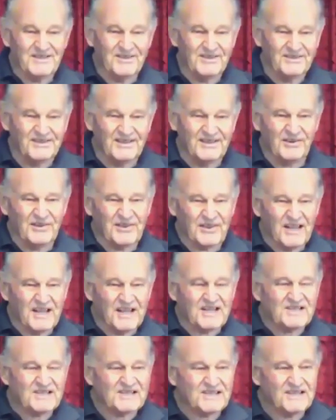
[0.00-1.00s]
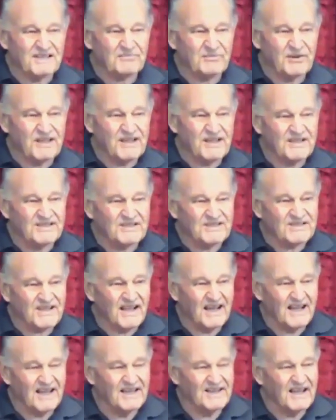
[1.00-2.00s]
There are things that we can
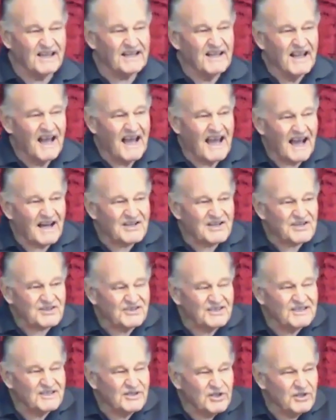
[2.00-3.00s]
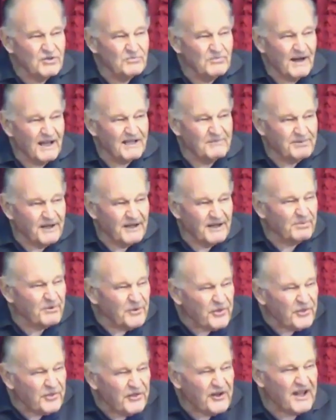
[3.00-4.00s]
say that actually do make people
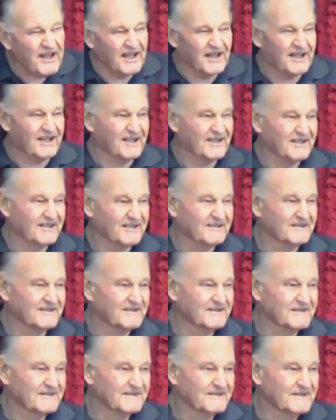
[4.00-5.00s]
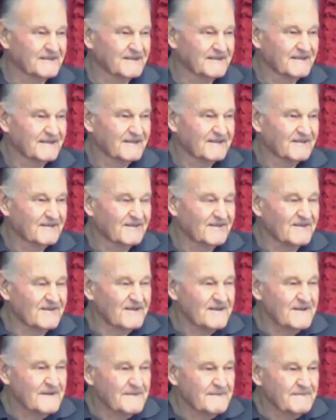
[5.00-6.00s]
think, right?
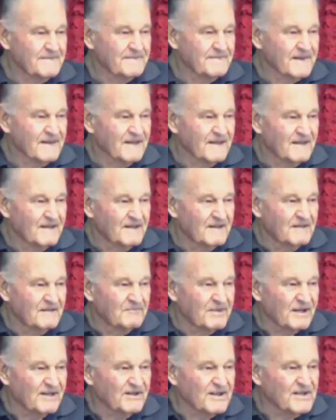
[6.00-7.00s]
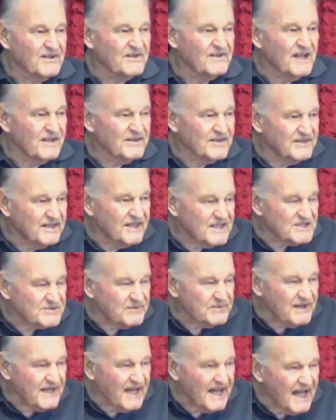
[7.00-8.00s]
But a lot of the other things we
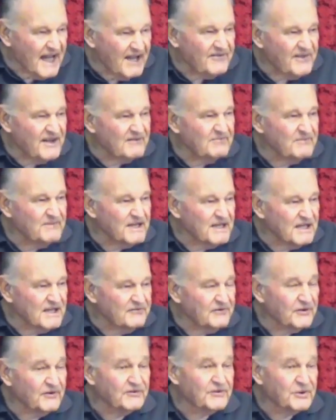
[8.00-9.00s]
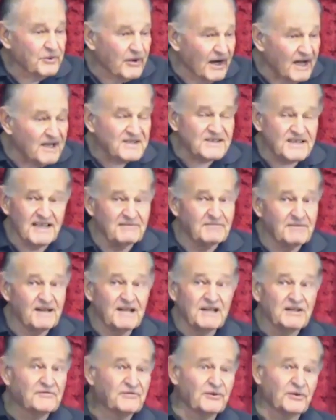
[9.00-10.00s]
have, they're meaningful to us, and they're
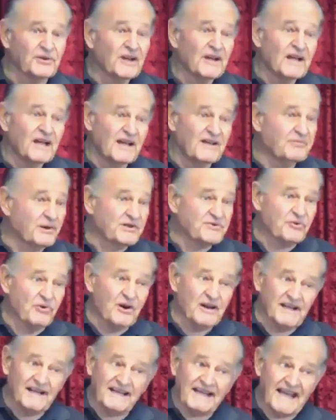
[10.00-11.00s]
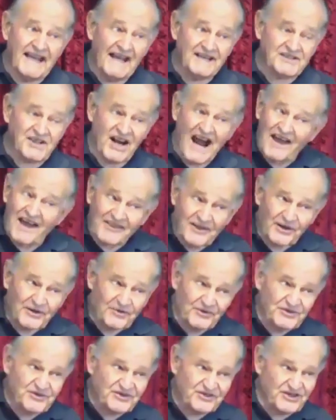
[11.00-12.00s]
meaningful if we're trying to catch other
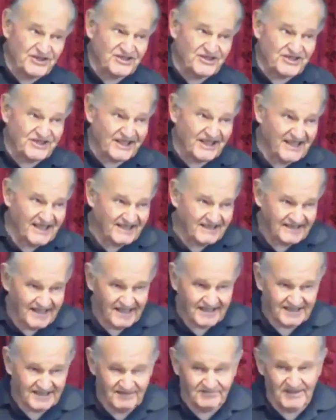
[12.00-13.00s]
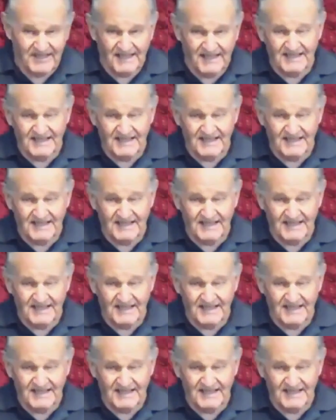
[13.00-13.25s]
Christians to get them in.